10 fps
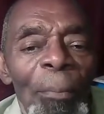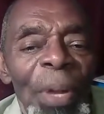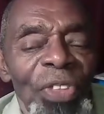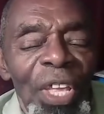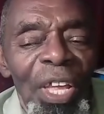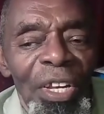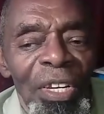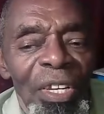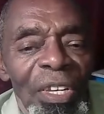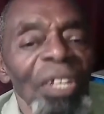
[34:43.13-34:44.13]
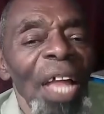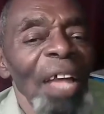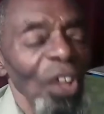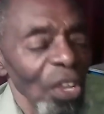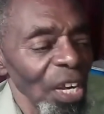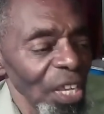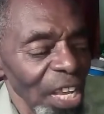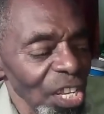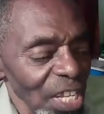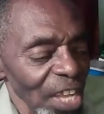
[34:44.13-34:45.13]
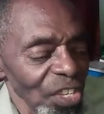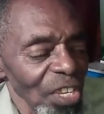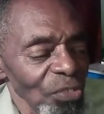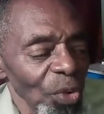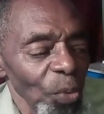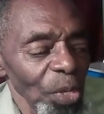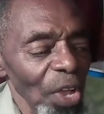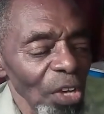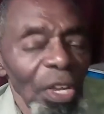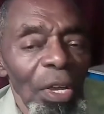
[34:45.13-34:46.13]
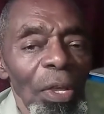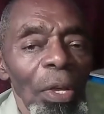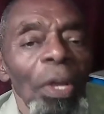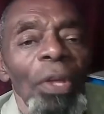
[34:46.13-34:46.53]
But then, like in a case like this, what we're talking here,